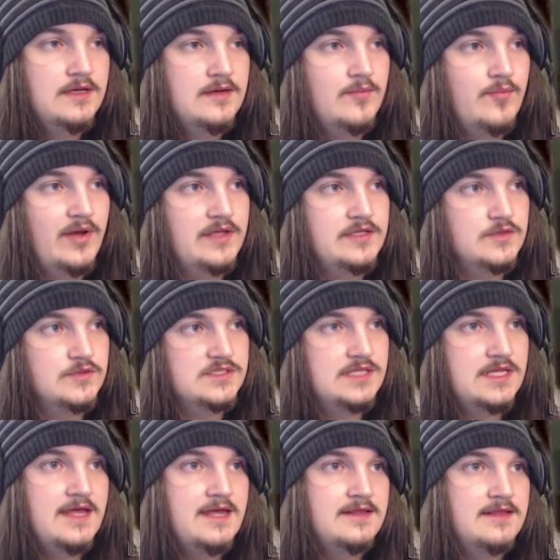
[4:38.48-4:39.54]
but you're
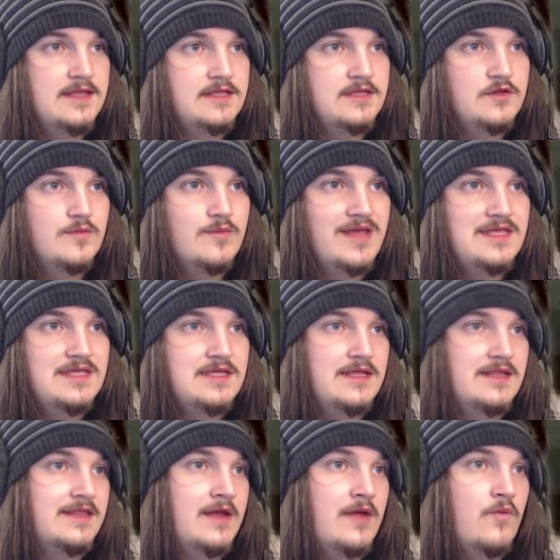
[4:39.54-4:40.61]
scared that you may
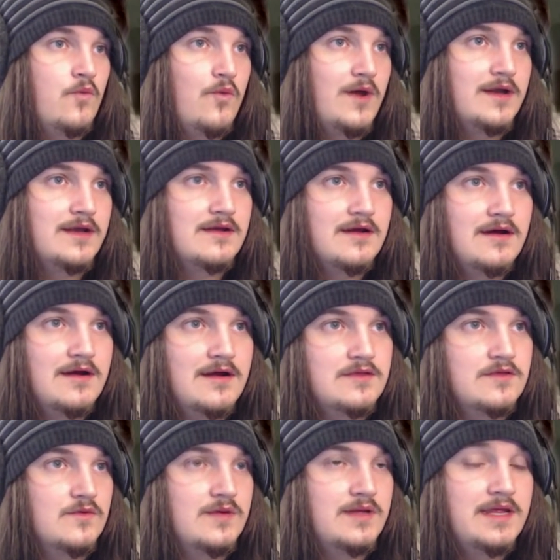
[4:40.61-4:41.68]
hit that 1 card
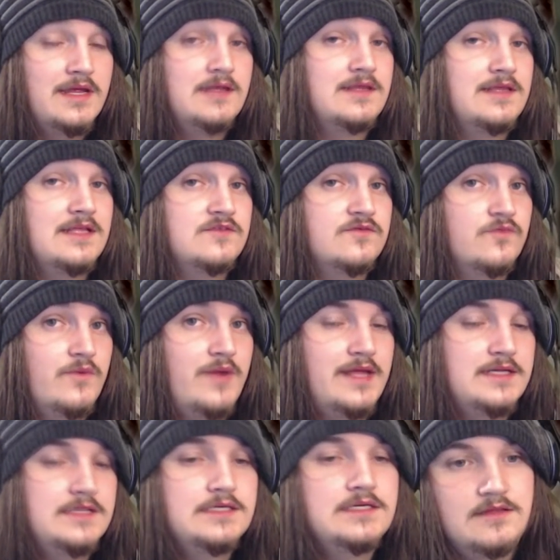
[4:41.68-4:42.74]
in your hand that's
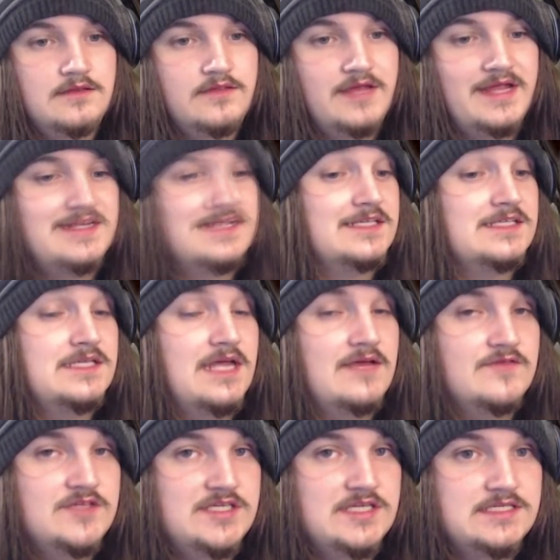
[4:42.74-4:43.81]
red, that doesn't
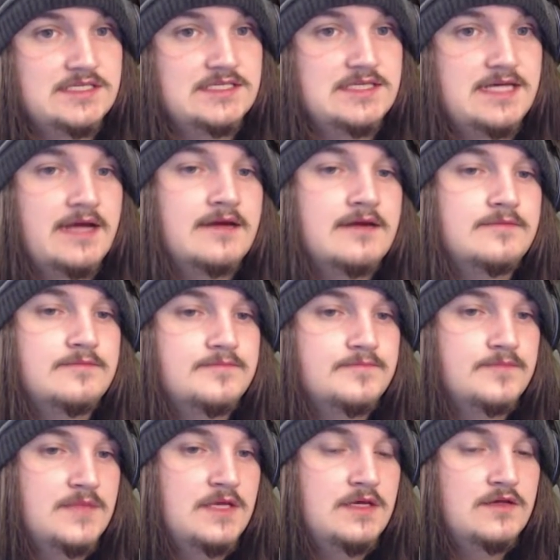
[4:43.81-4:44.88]
have 6 attack,
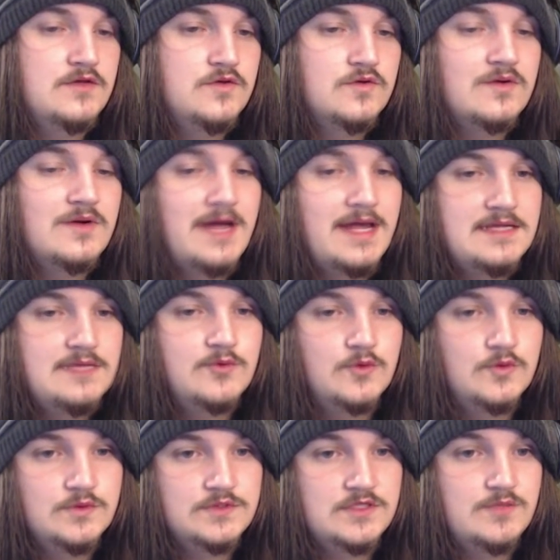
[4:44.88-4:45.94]
you're
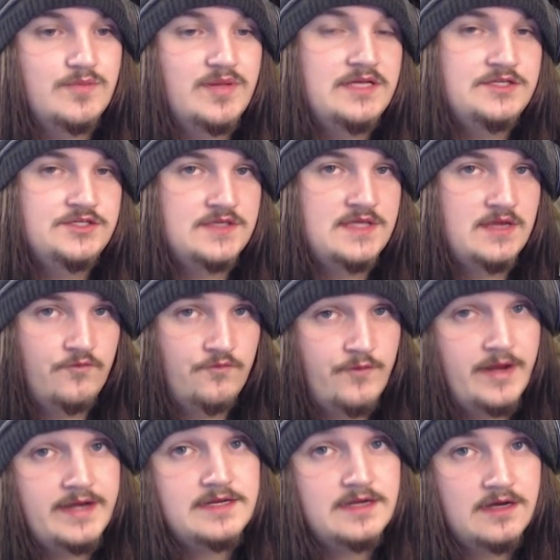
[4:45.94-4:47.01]
able to pitch that
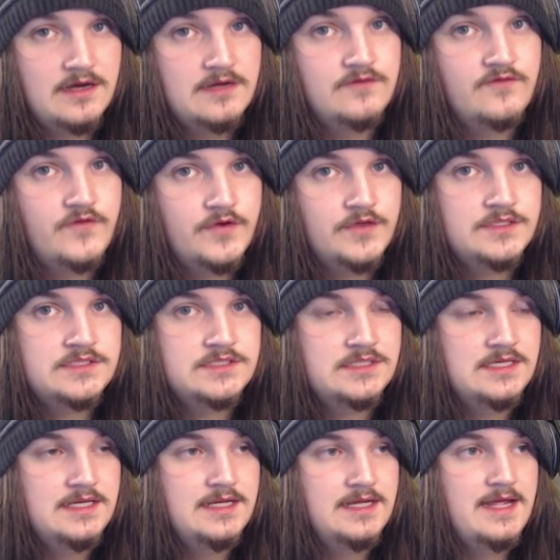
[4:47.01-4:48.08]
red card
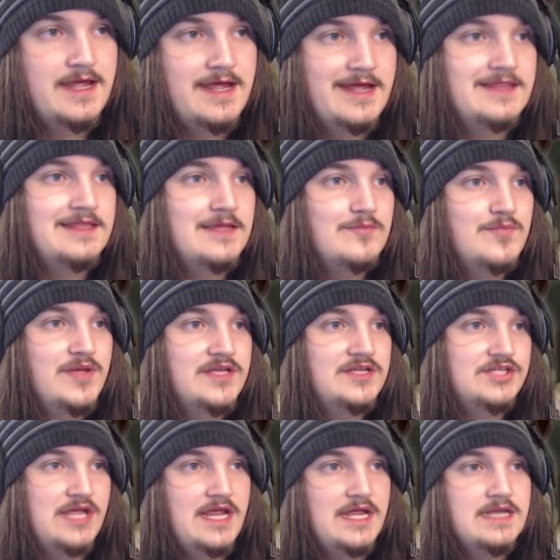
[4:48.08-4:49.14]
first, and then
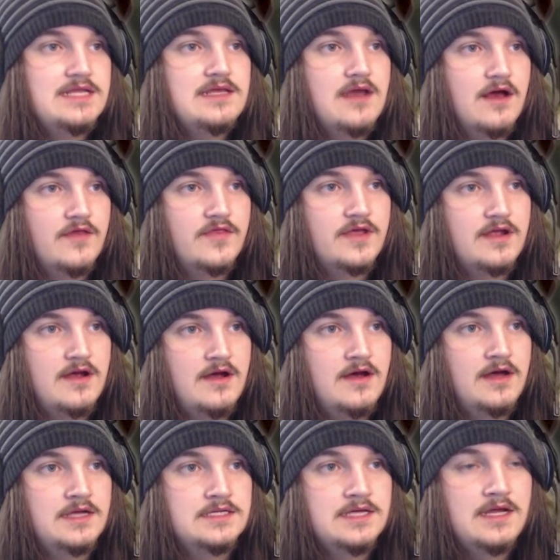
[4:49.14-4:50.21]
pitch any other
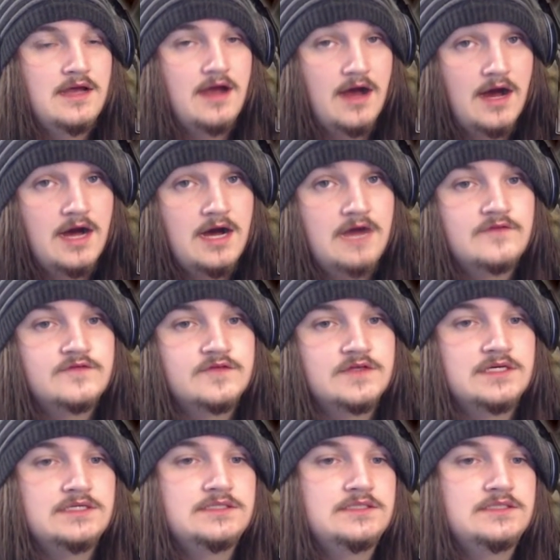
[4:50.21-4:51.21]
card after,